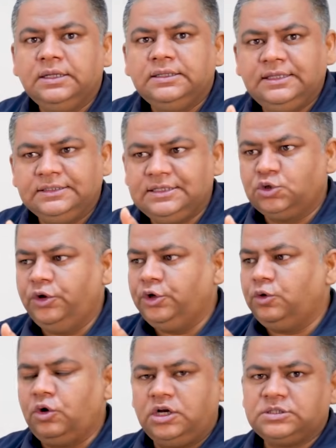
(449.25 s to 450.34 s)
This is going to
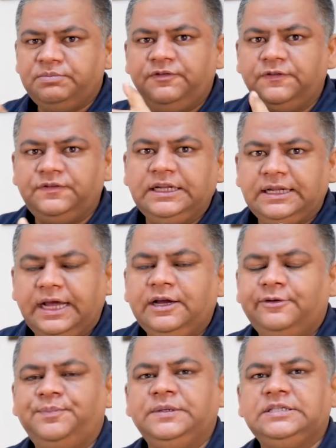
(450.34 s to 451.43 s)
cost me 50 lakh
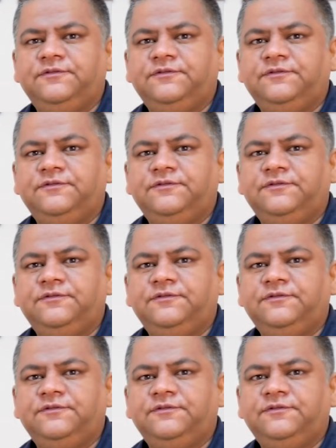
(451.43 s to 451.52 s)
rupees